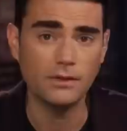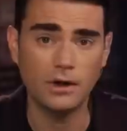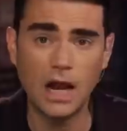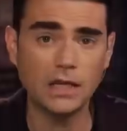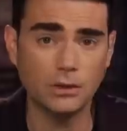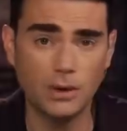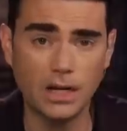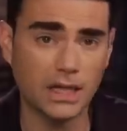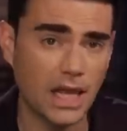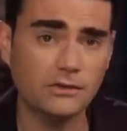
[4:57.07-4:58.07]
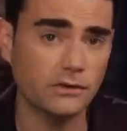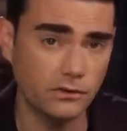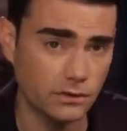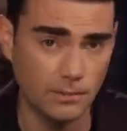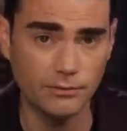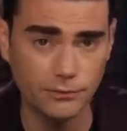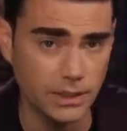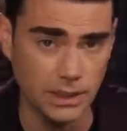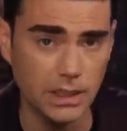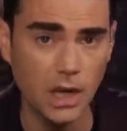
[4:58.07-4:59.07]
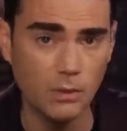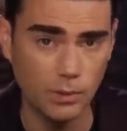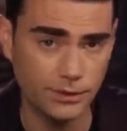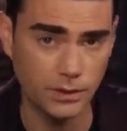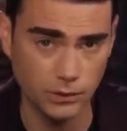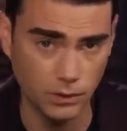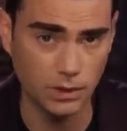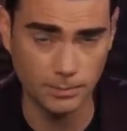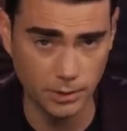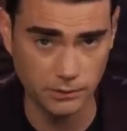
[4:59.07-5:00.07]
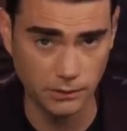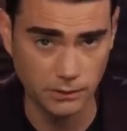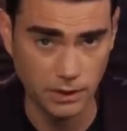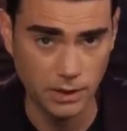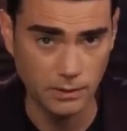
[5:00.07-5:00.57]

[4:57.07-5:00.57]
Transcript: their hyaluronic acid serum free with your purchase.